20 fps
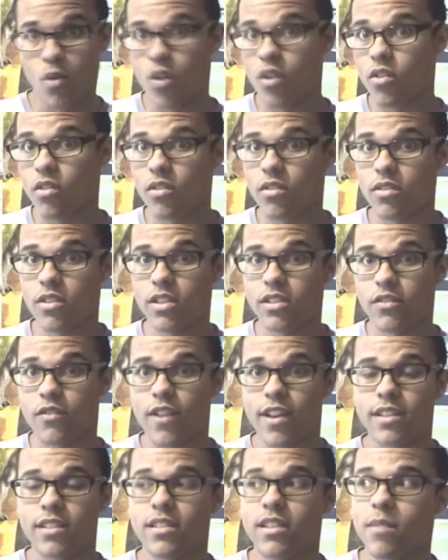what is
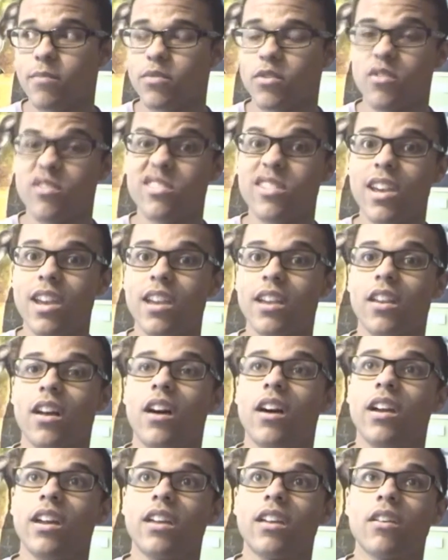affecting them. So say
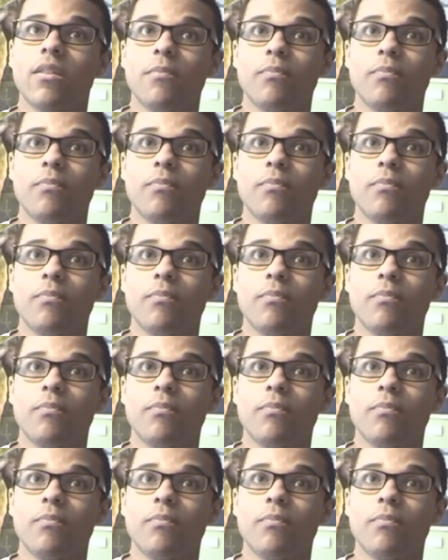I